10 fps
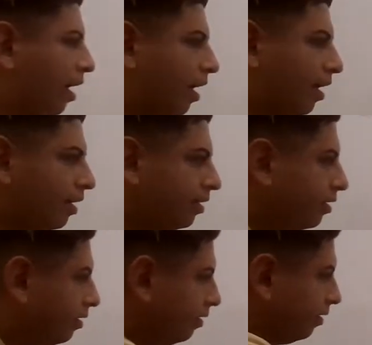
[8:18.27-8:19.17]

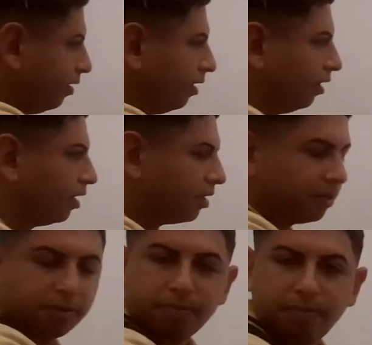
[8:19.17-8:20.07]
and
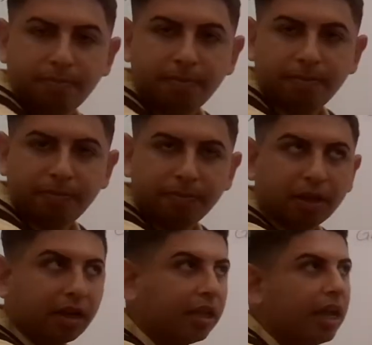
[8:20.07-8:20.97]
this
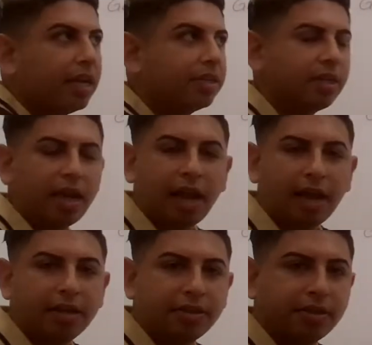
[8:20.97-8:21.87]
class
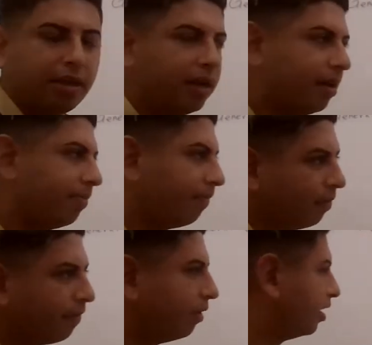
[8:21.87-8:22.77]
has
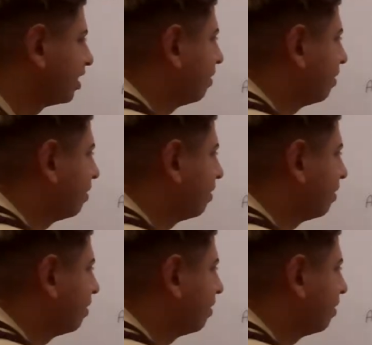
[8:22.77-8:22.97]
a few